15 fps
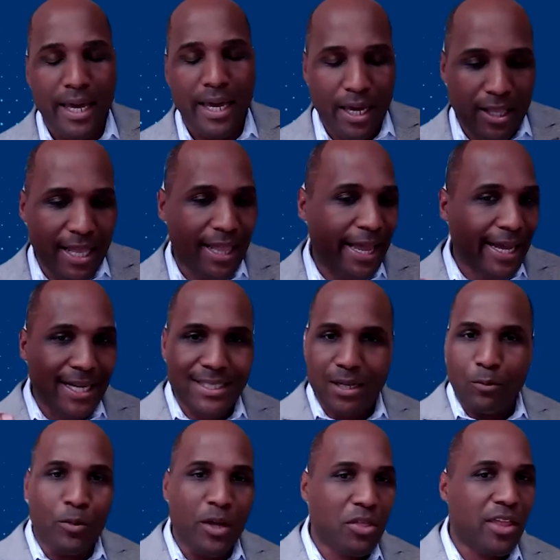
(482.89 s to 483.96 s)
And like I
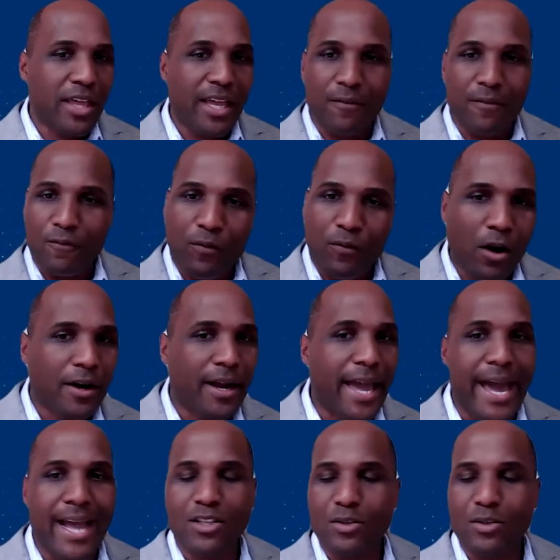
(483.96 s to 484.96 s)
said, we think far ahead.